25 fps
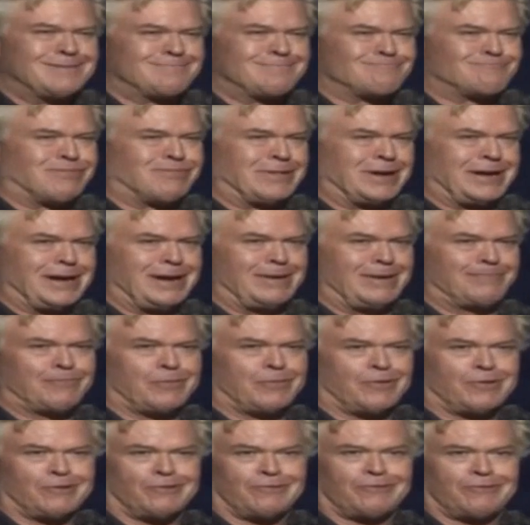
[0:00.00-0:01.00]

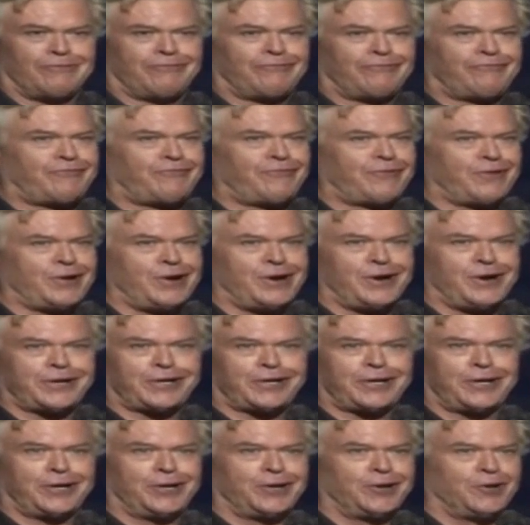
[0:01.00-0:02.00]
People
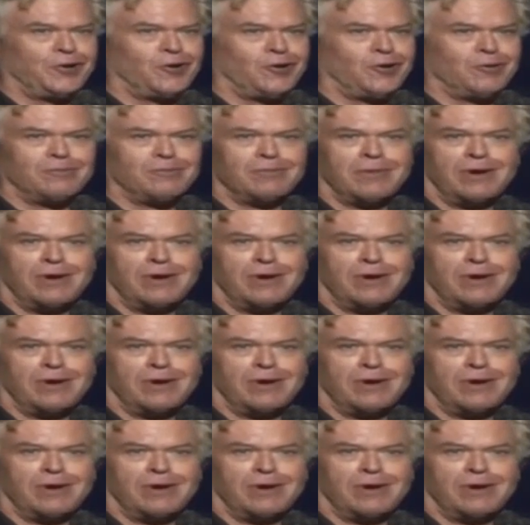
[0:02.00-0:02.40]
fucking on my